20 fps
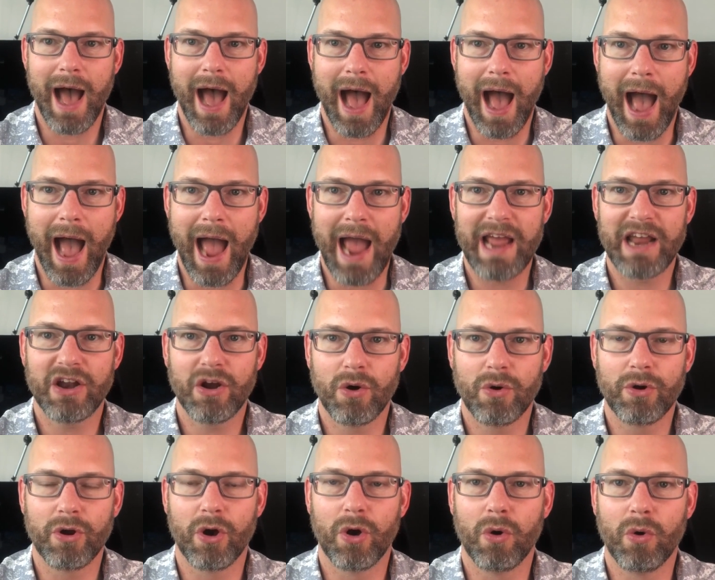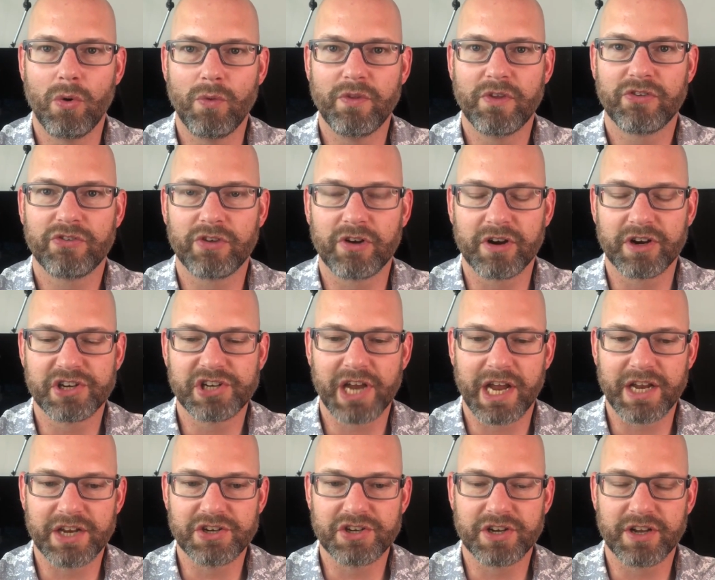I don't own the search
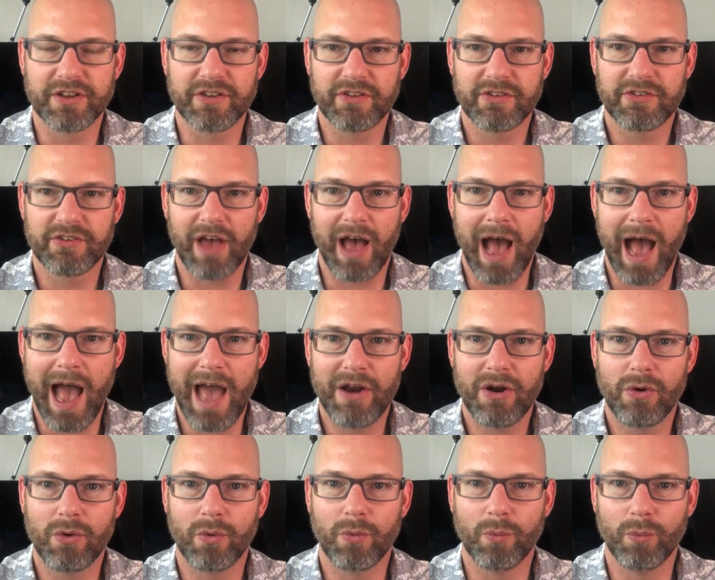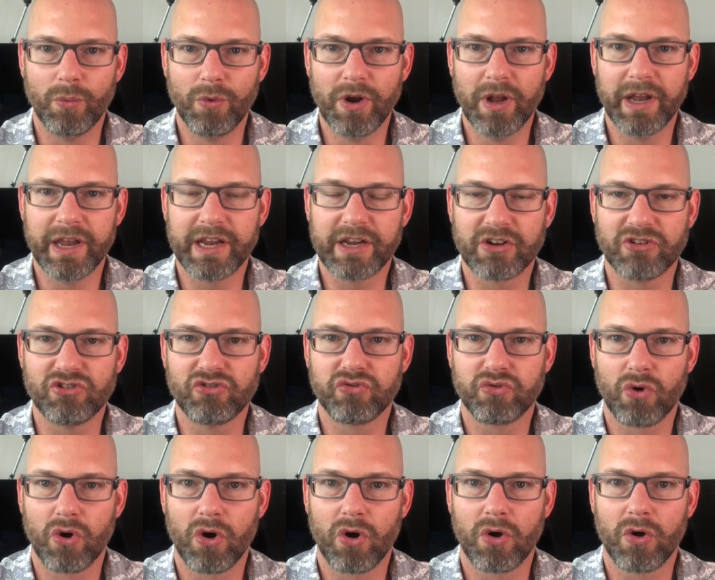engines. I don't really
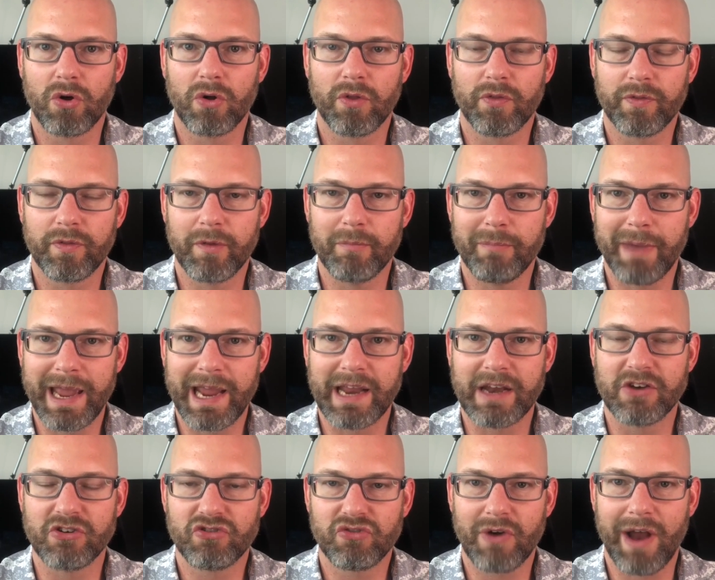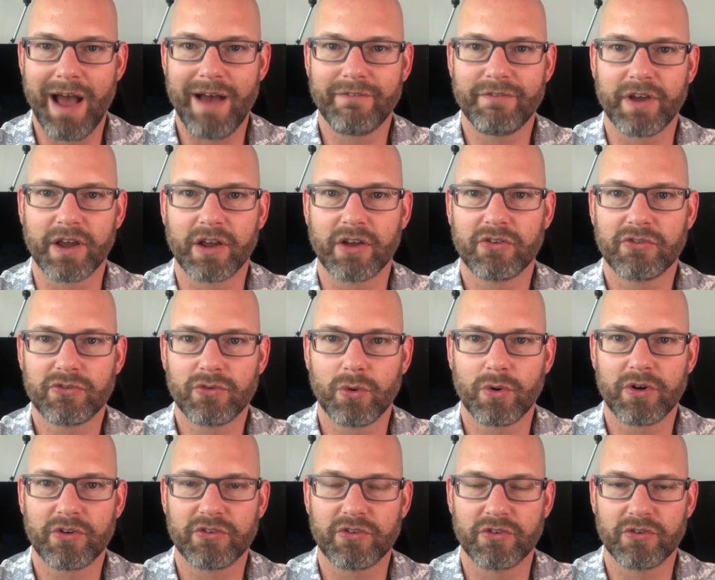control the main traffic
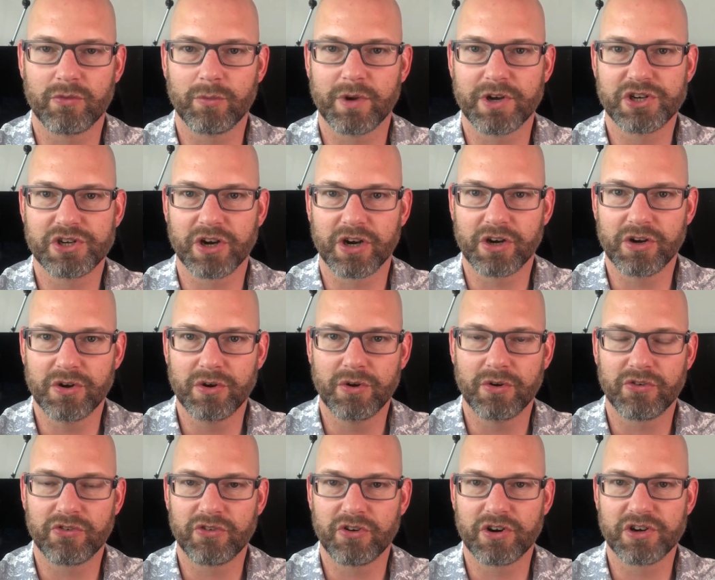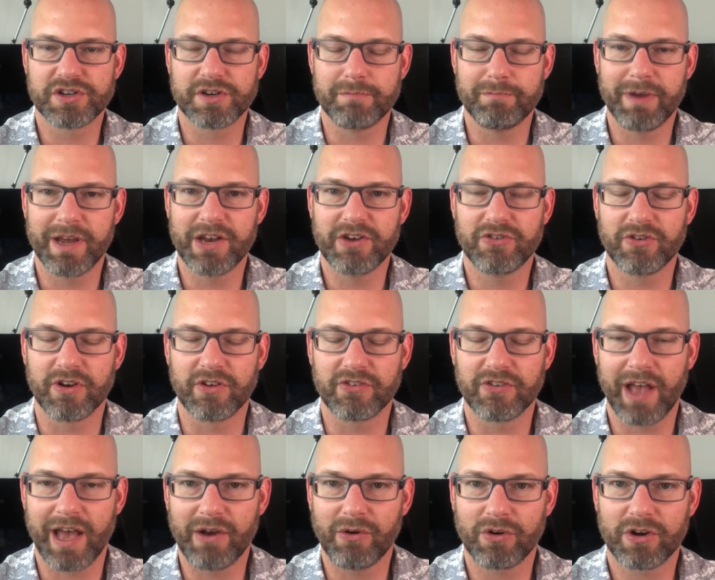sources, which are Google search and
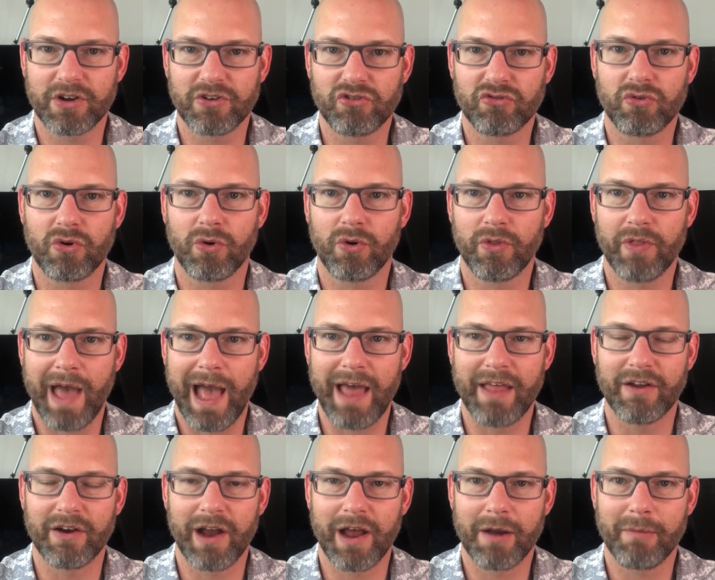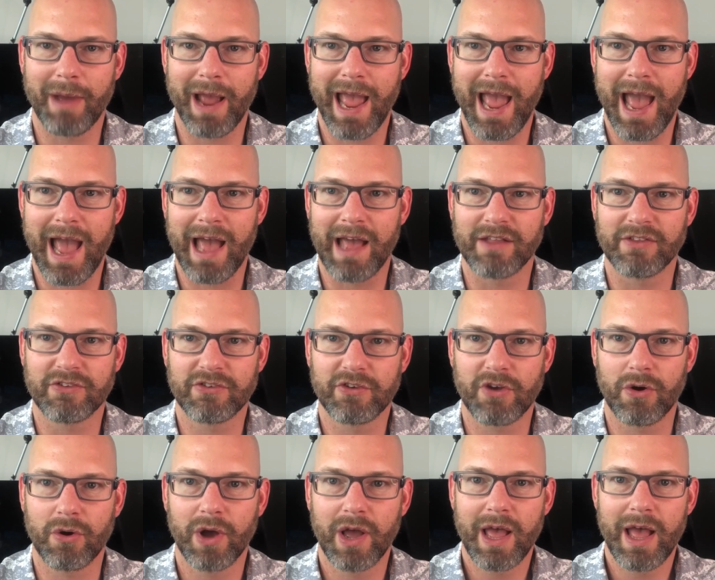Pinterest. I don't control that. They're out of my hands.
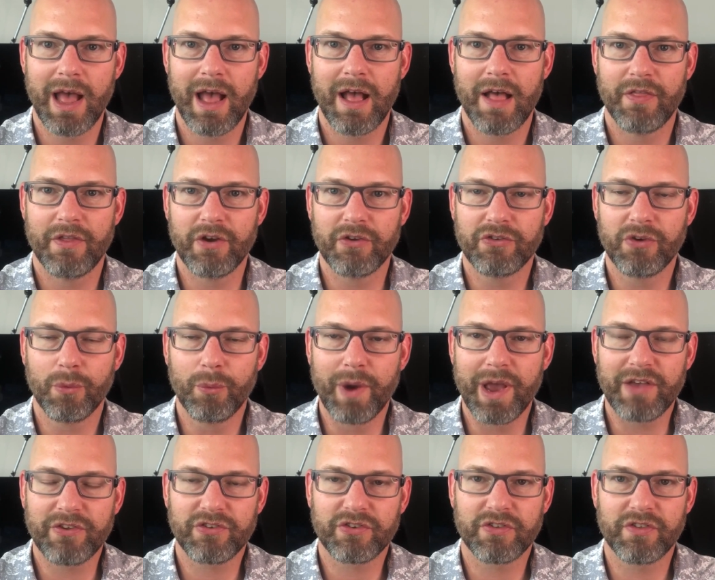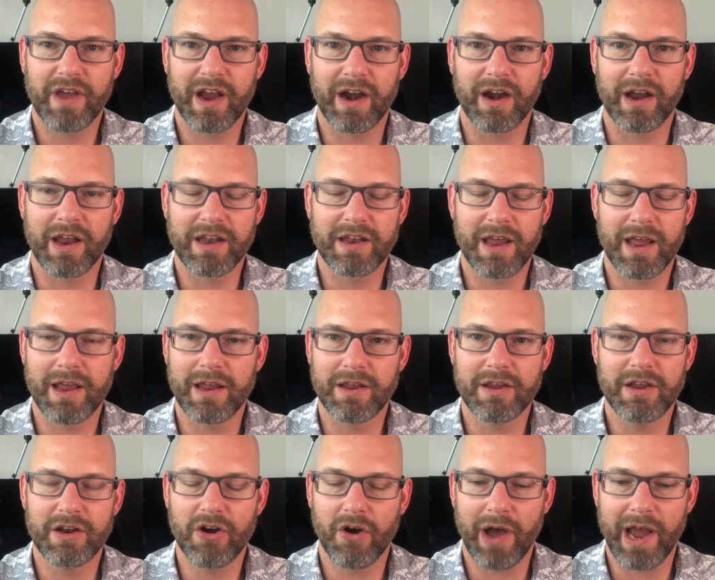So there's a risk there.
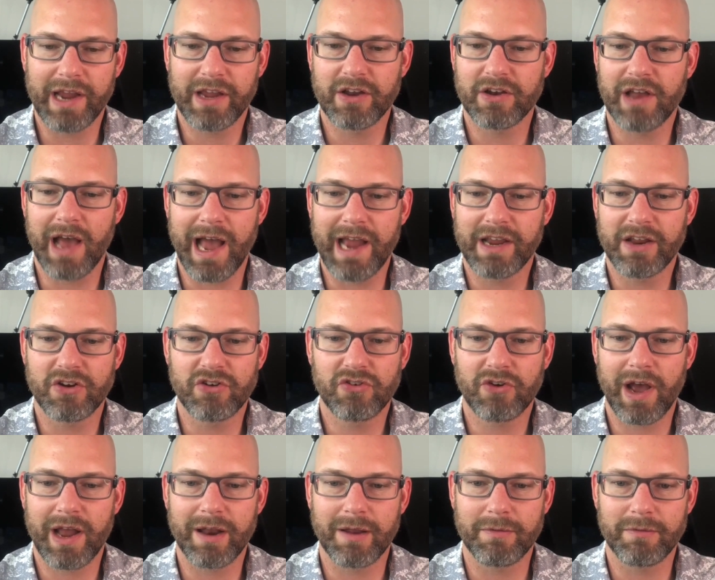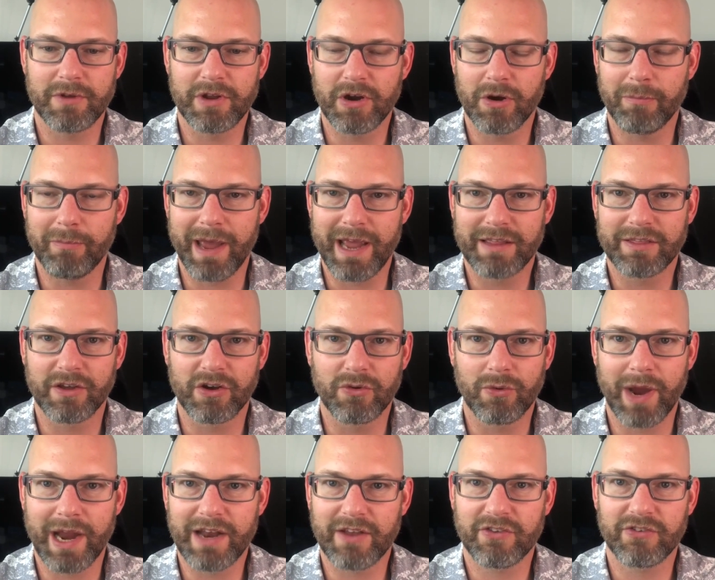I could try to, make the
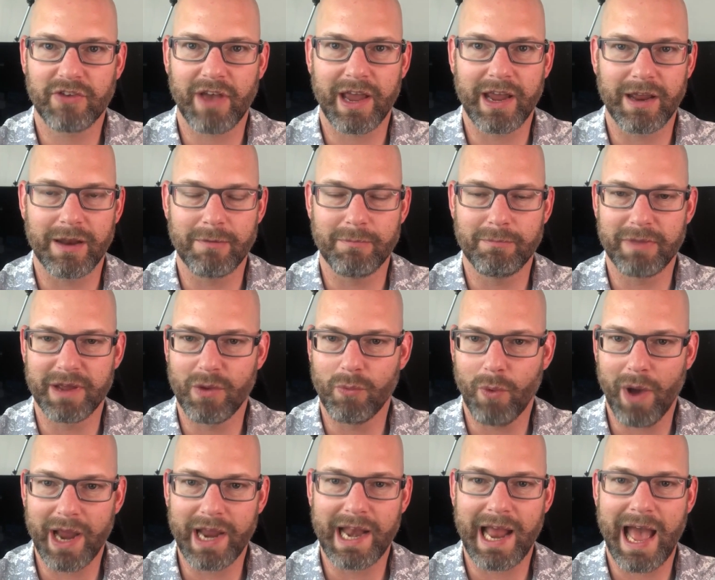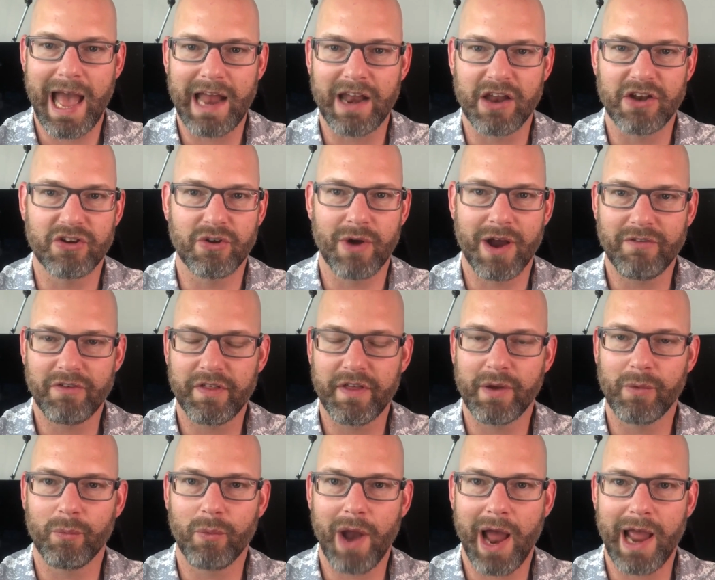greatest site and be white hat and do
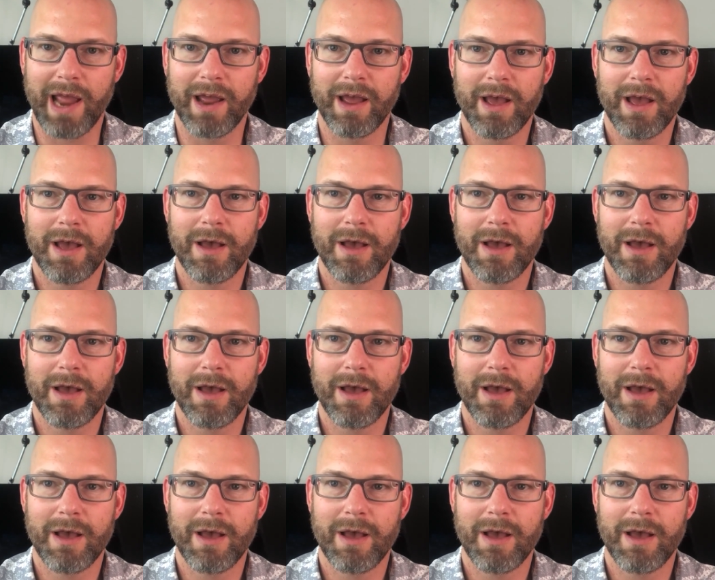everything right.